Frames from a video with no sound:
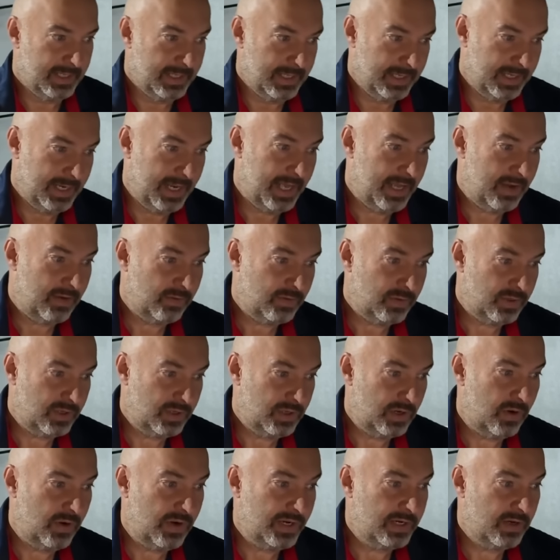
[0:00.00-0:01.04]
Now,
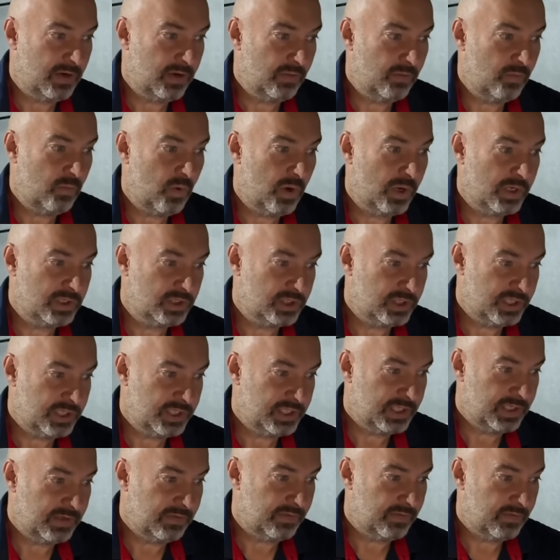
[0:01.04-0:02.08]
991
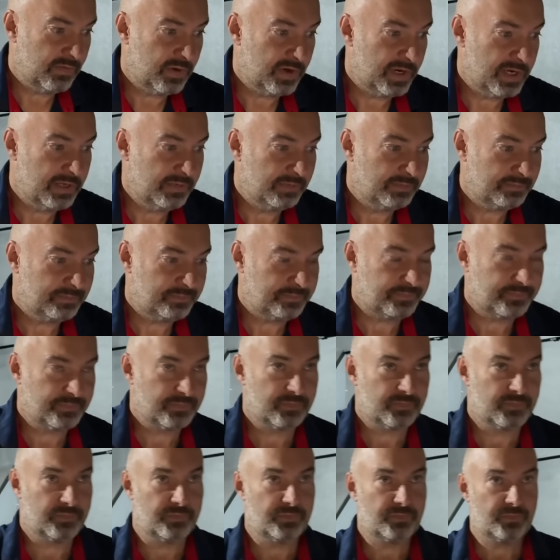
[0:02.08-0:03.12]
GT3,
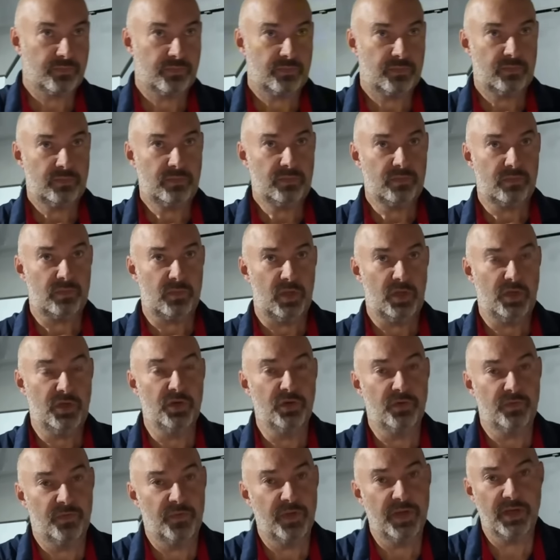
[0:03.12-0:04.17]

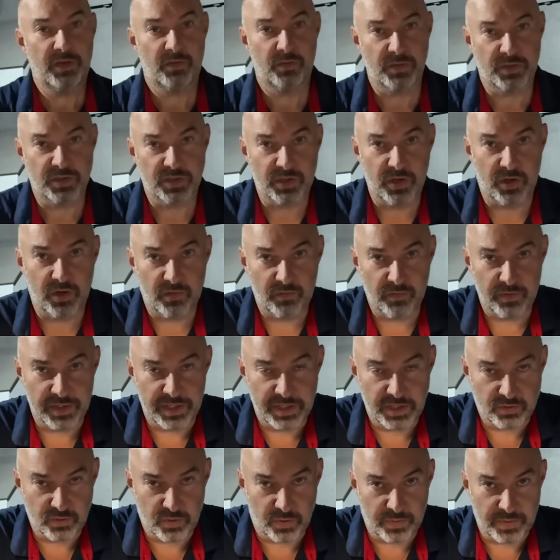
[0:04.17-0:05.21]
you'd think would start really
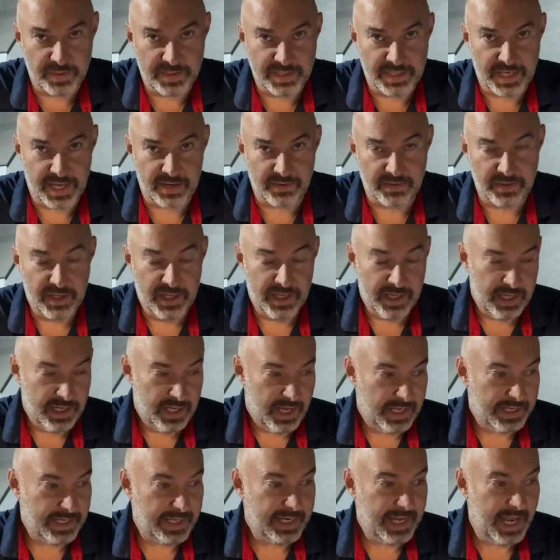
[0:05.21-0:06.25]
dropping down.
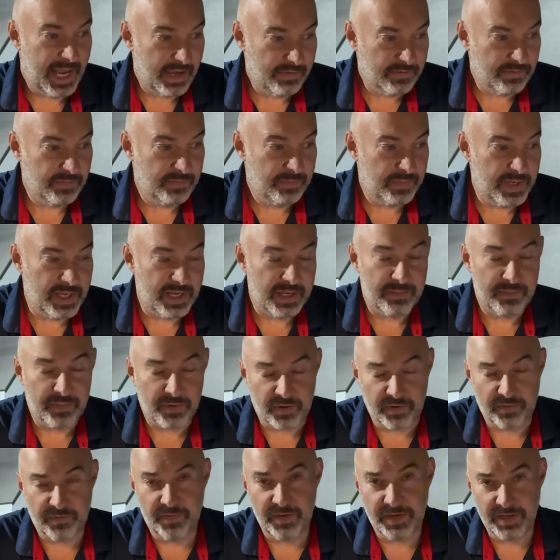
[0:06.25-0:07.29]
And they have a bit, but I
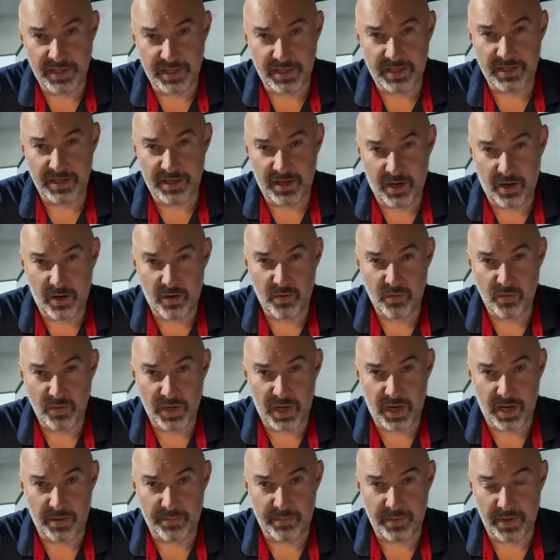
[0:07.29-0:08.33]
think they're going to hold
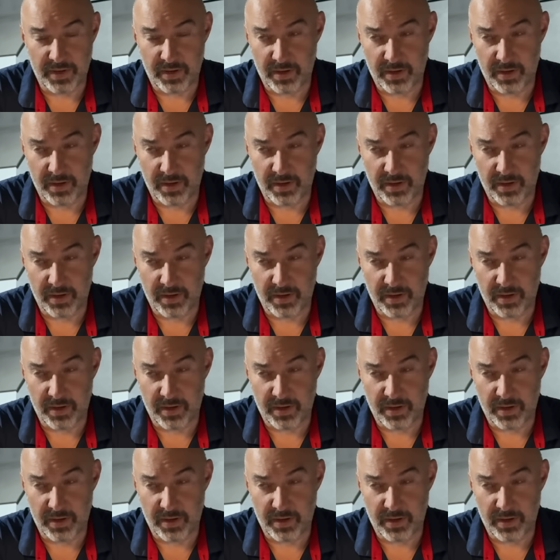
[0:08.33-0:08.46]
up.